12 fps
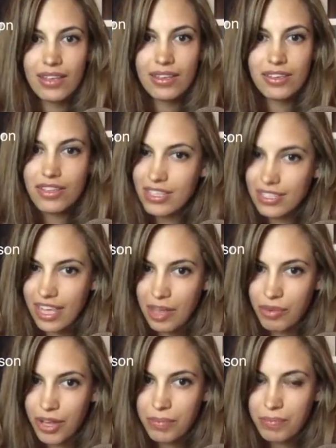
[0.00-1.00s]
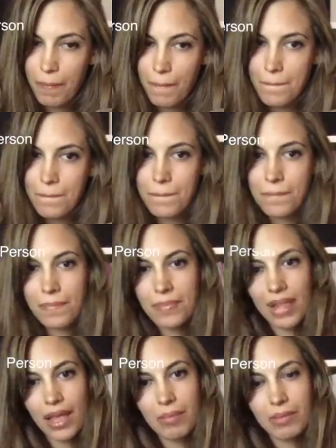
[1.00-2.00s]
to this camera
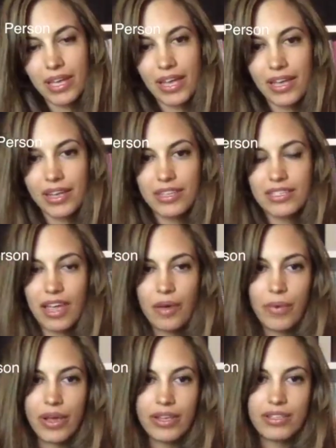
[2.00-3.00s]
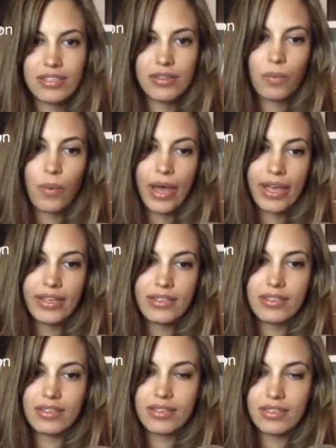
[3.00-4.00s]
because I want the
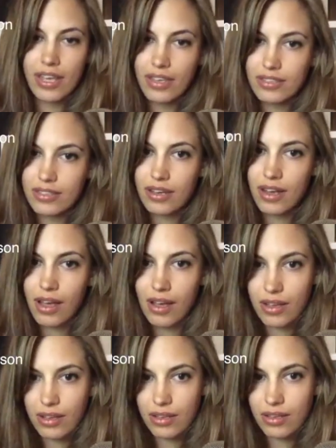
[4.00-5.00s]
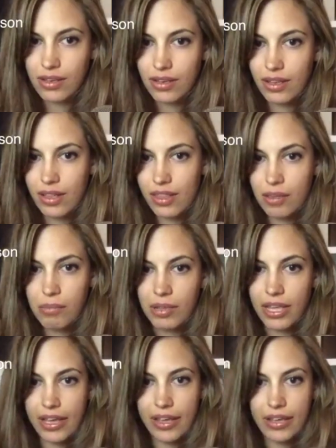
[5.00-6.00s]
white text on the
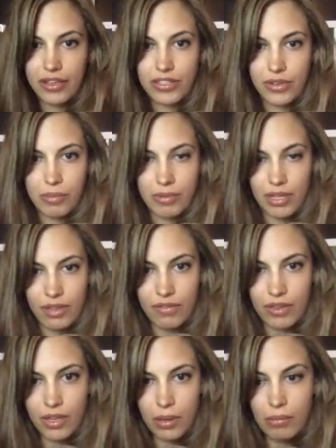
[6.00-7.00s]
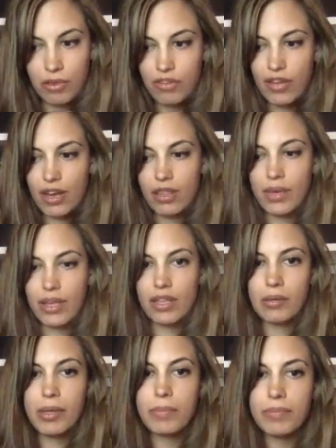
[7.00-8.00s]
black. So I'm even going to move out of the way a
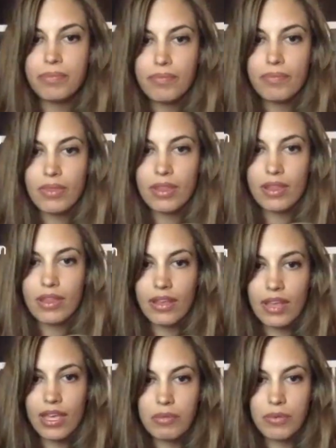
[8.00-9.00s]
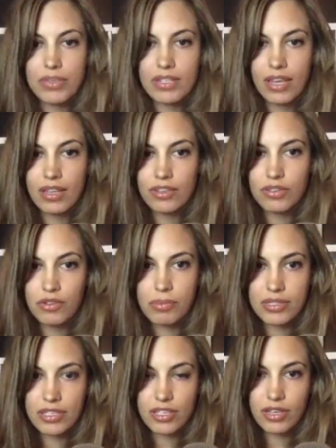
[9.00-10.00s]
little bit. Okay, give me 1 second. Let's
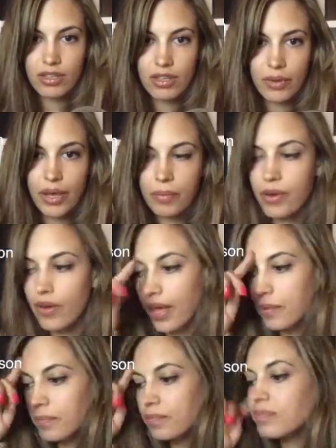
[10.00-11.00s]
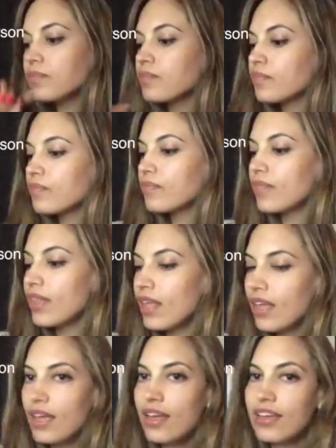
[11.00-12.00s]
reposition. There we go. Okay.
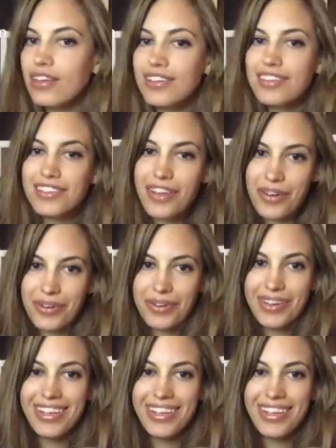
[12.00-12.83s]
So,